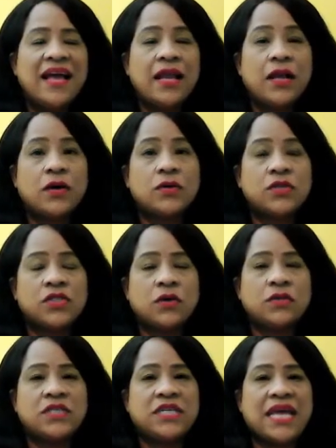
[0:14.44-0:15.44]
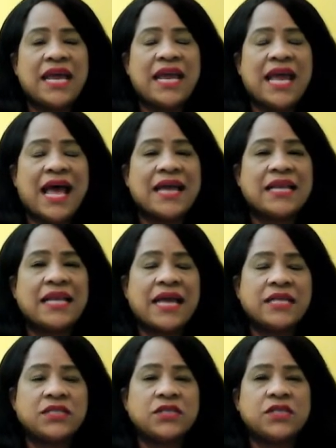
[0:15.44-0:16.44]
Hello, so today I'd
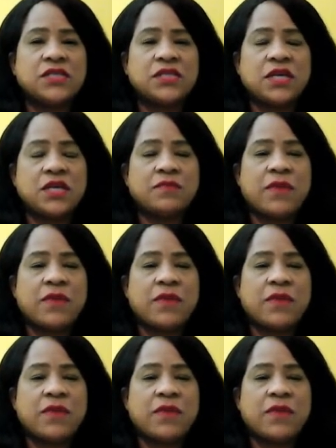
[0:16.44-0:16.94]
like to discuss